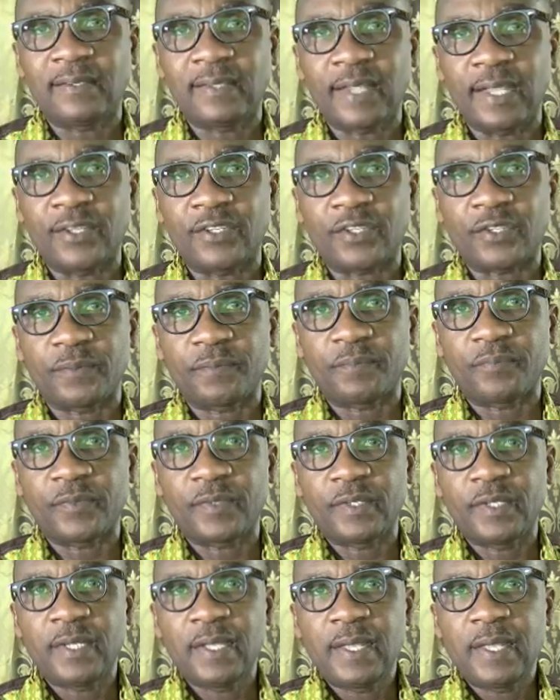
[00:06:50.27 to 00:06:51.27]
stage,
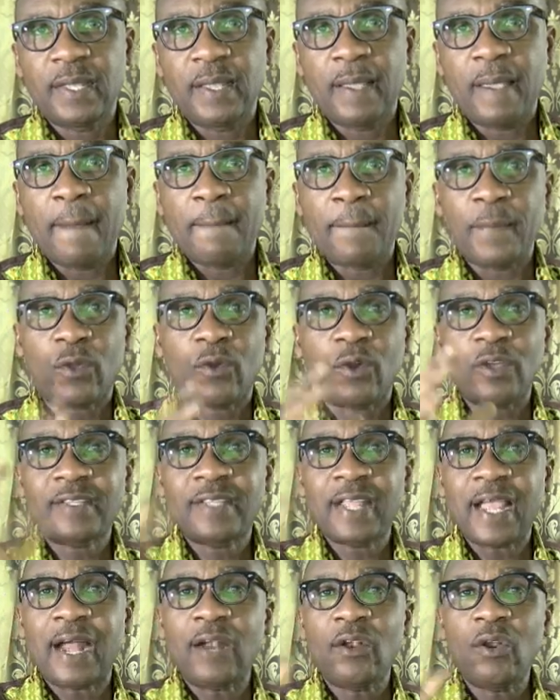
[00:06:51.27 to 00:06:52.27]

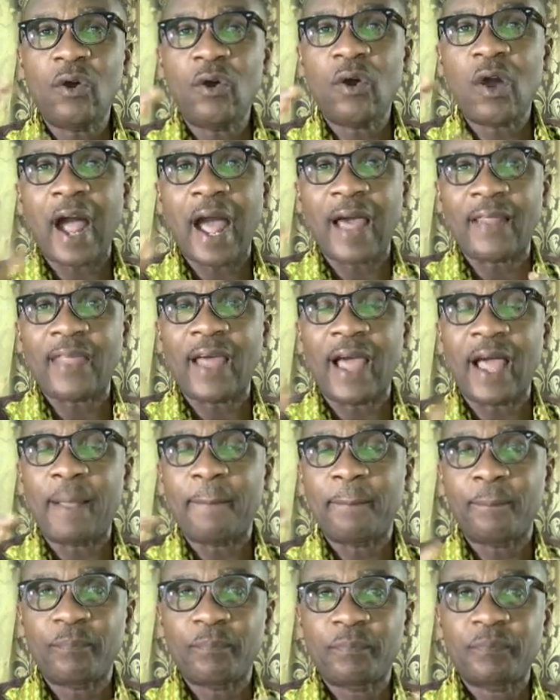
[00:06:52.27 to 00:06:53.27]
because there are no
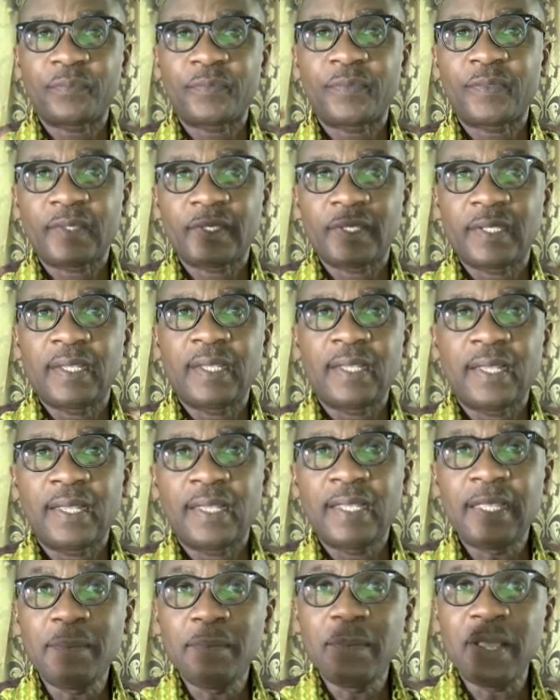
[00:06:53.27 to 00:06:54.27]
other
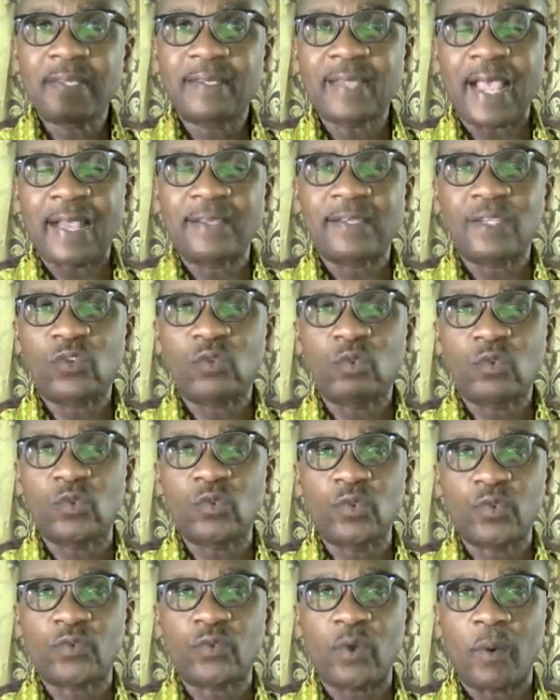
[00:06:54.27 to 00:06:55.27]
image sizes to
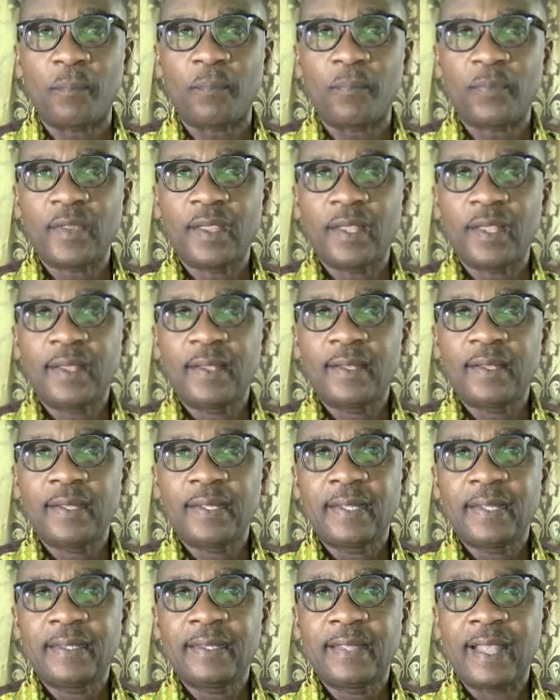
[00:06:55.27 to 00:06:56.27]
choose from,
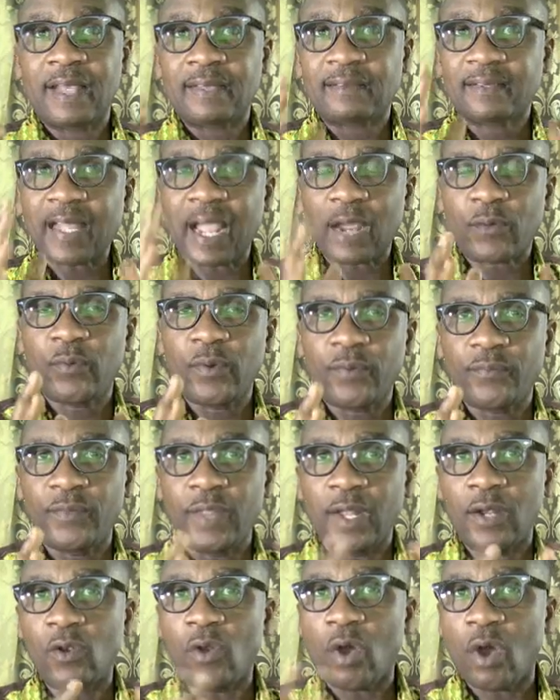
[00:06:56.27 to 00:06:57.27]
they are stuck with
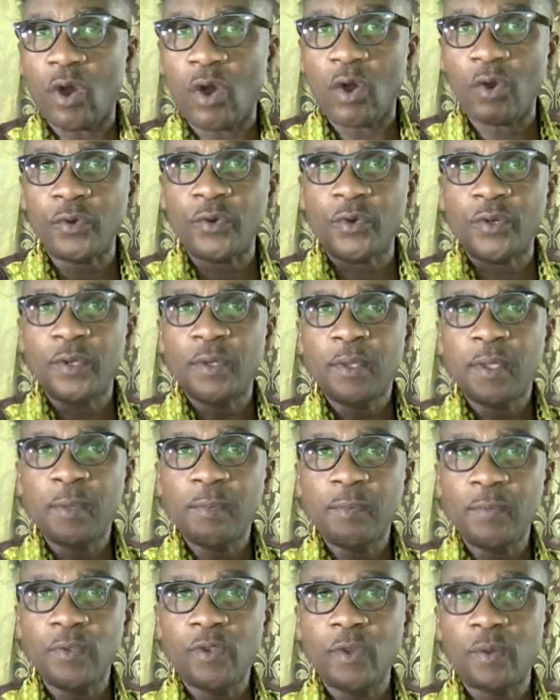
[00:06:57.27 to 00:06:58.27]
the long,
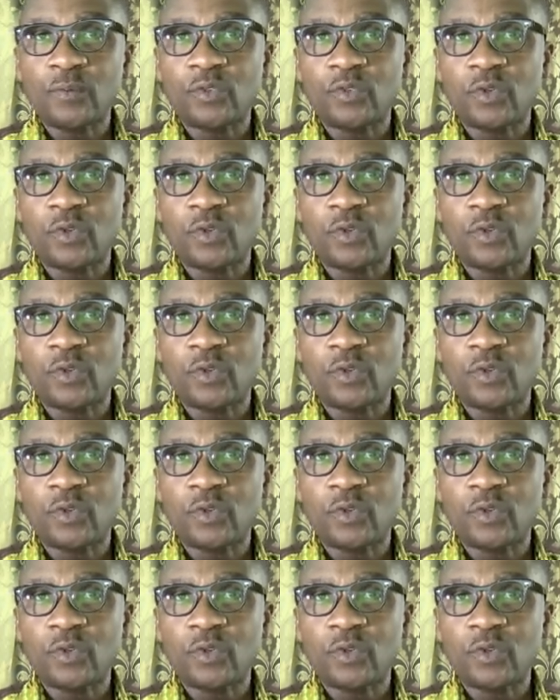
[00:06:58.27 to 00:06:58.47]
medium